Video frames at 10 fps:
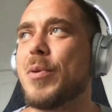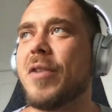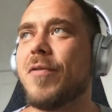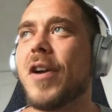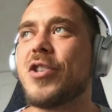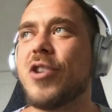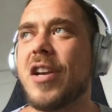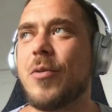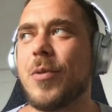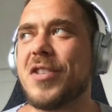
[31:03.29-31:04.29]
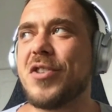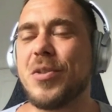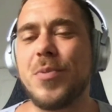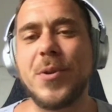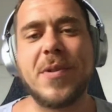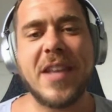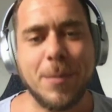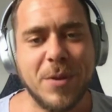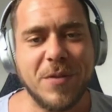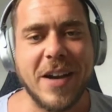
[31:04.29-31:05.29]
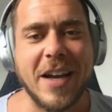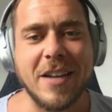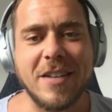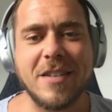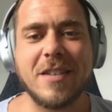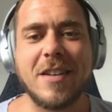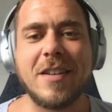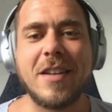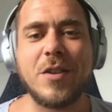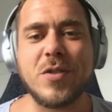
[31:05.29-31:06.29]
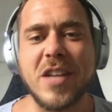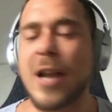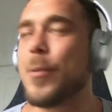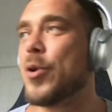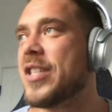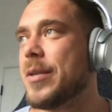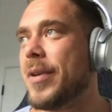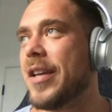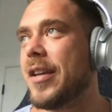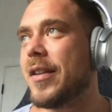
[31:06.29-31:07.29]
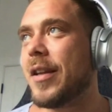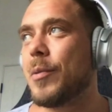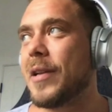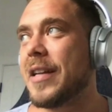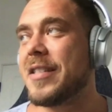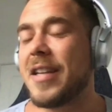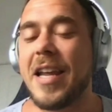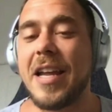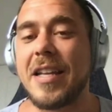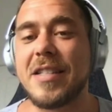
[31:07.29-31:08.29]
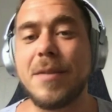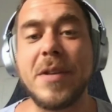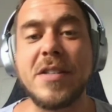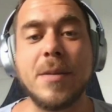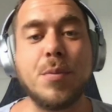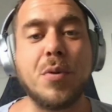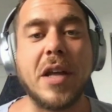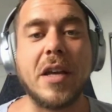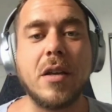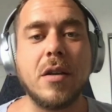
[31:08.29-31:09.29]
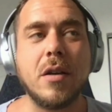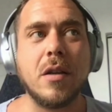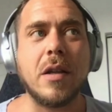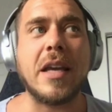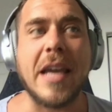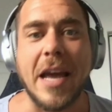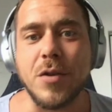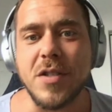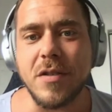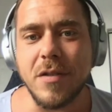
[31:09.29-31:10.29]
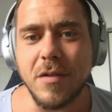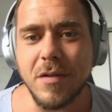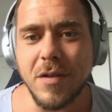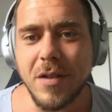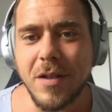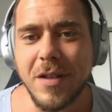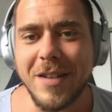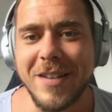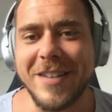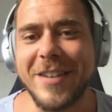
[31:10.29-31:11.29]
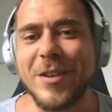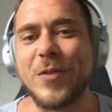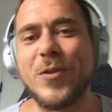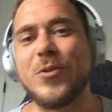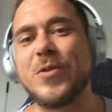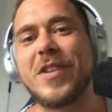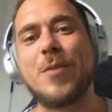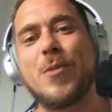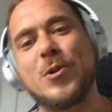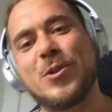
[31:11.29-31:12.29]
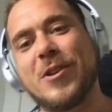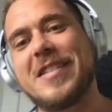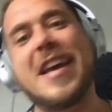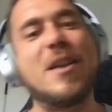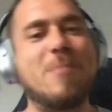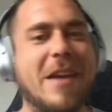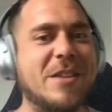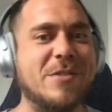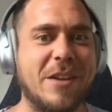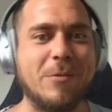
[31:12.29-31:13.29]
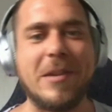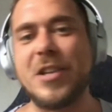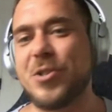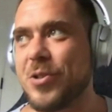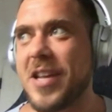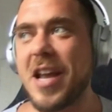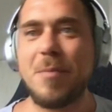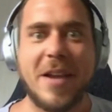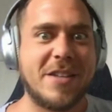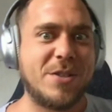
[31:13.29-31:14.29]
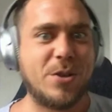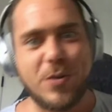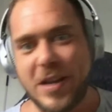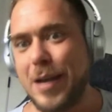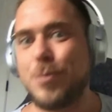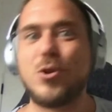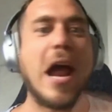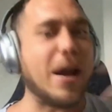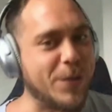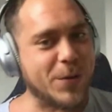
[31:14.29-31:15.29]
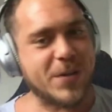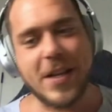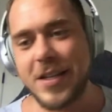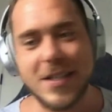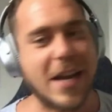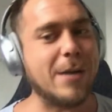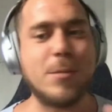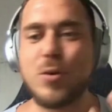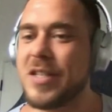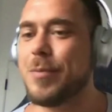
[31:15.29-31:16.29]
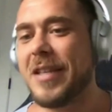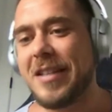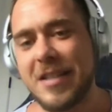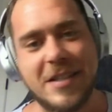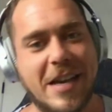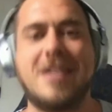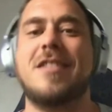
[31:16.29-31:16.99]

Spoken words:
frustrated when they start to build with Amplify and they use DynamoDB and they realize they can't get something simple like counts. If you use like a Postgres database or any relational database, they keep track of those things. DynamoDB does not.